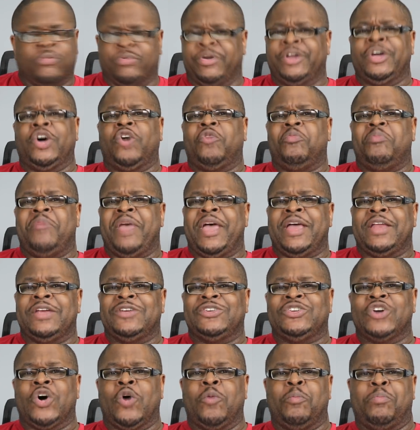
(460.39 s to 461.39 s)
real
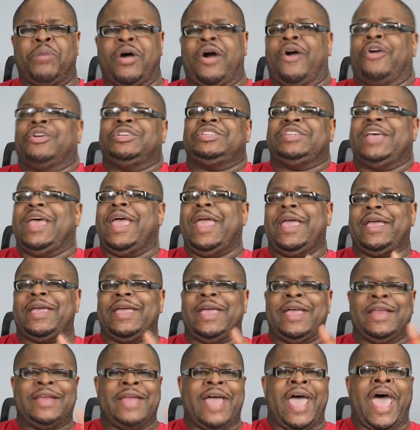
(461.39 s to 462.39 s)
men don't
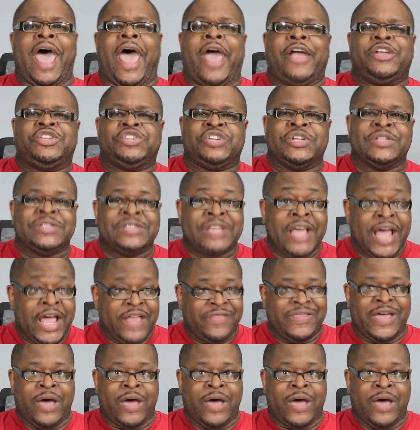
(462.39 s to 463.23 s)
partake in actions